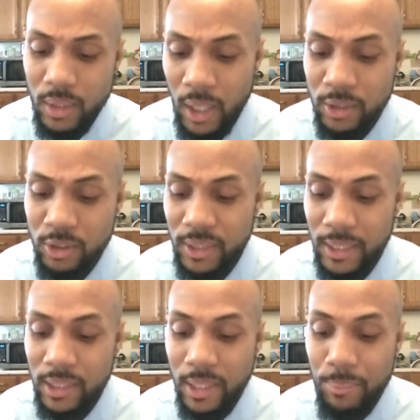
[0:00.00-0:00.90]

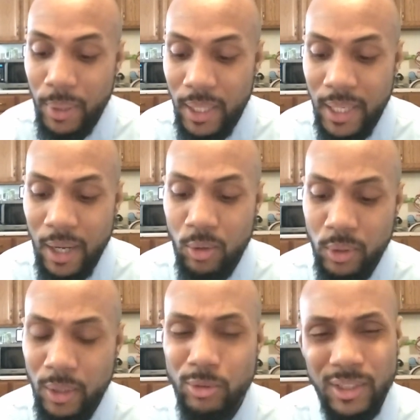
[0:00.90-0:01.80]
Understanding their payout,
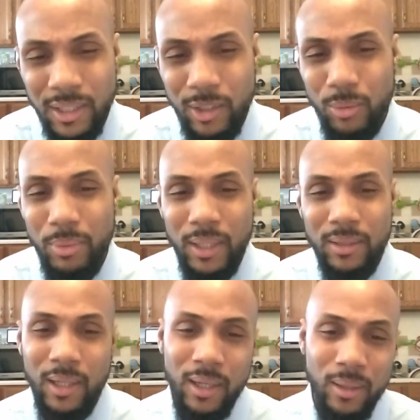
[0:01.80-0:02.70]
it was a little
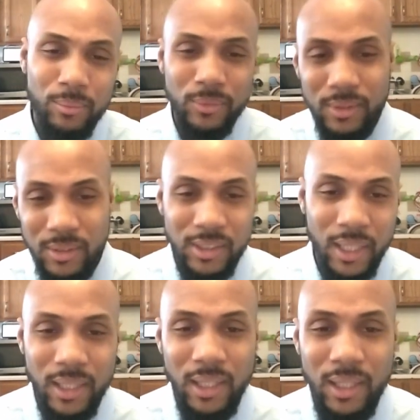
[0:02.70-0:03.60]
bit
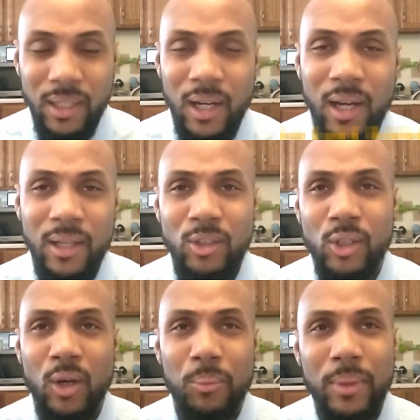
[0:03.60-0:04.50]
janky,
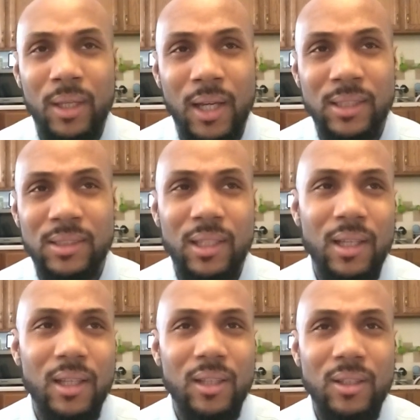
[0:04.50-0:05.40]
because,
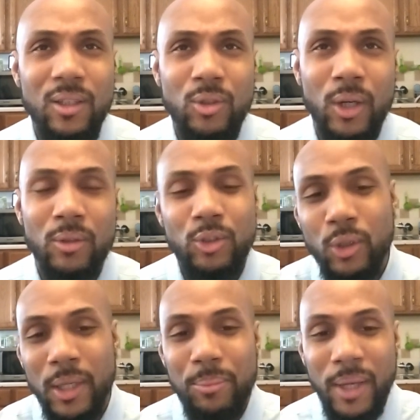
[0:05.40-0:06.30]
you
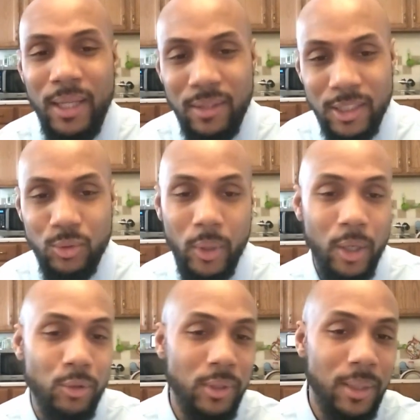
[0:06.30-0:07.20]
can get paid this way or
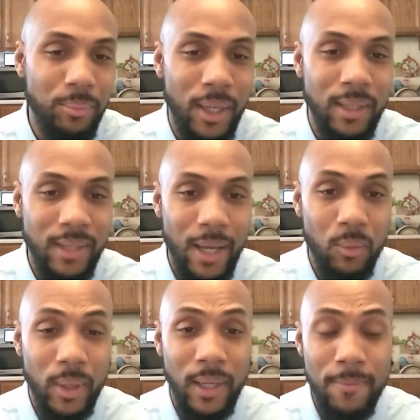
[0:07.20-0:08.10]
you can get paid that
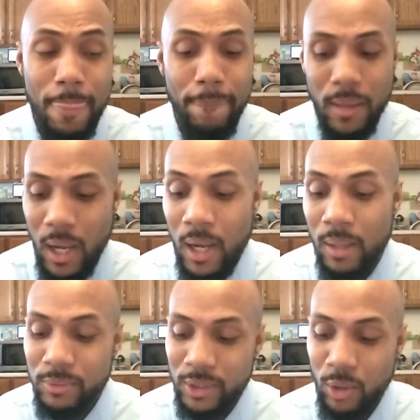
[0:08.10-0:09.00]
way.
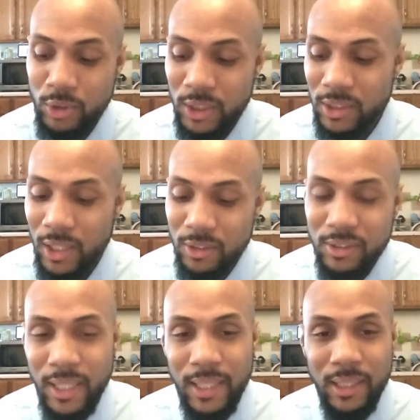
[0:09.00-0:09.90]
So just
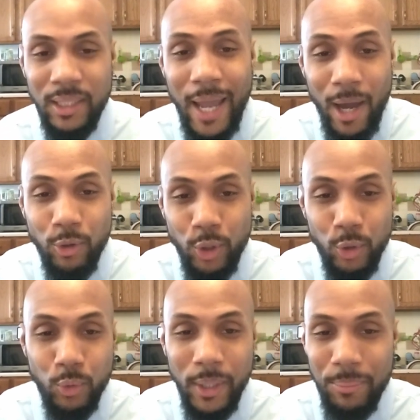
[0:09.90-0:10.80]
understanding how
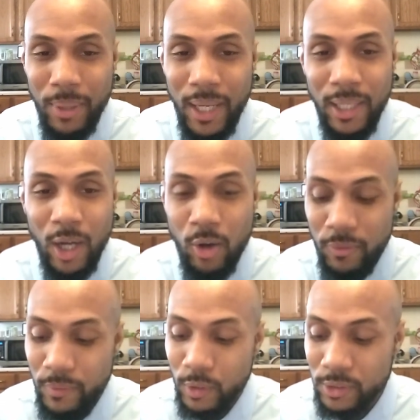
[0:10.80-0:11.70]
you get paid off
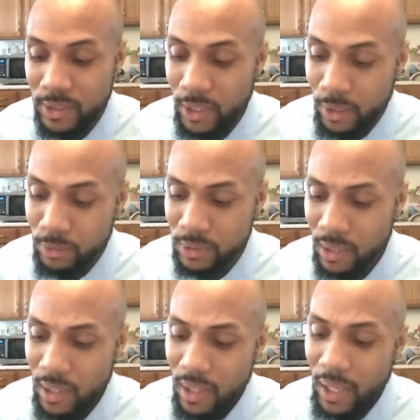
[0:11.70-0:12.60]
of your sales,
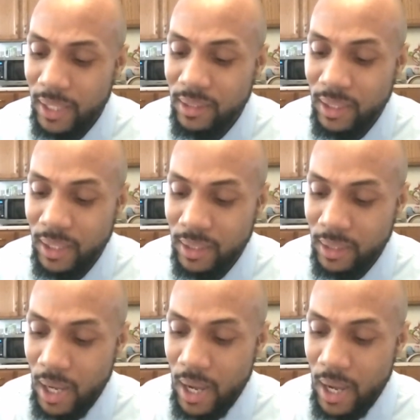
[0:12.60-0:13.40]
and then,